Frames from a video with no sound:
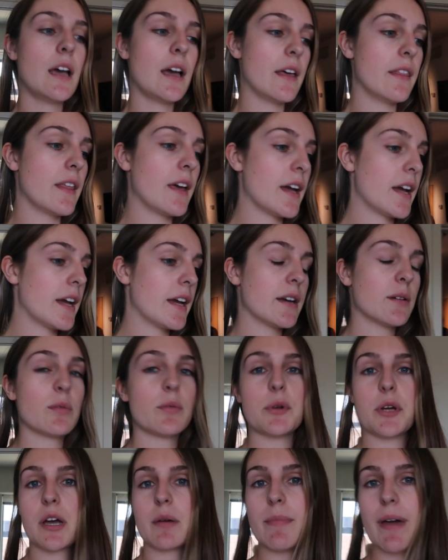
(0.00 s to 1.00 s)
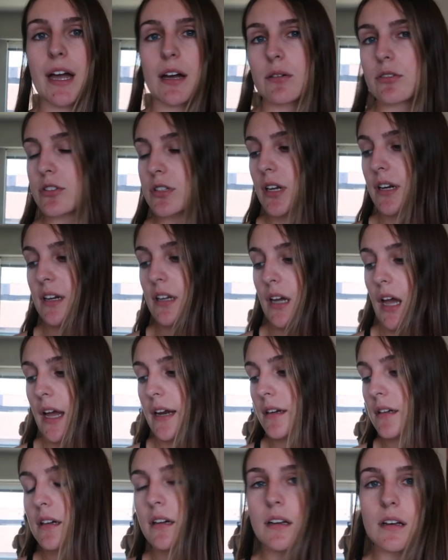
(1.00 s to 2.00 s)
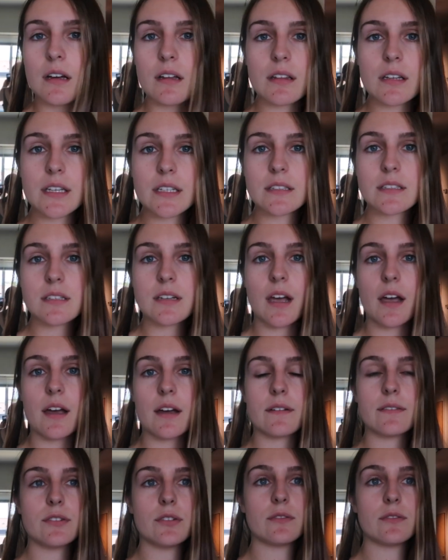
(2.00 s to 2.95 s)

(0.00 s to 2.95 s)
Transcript: And then when we come back, we're just gonna kind of clean stuff,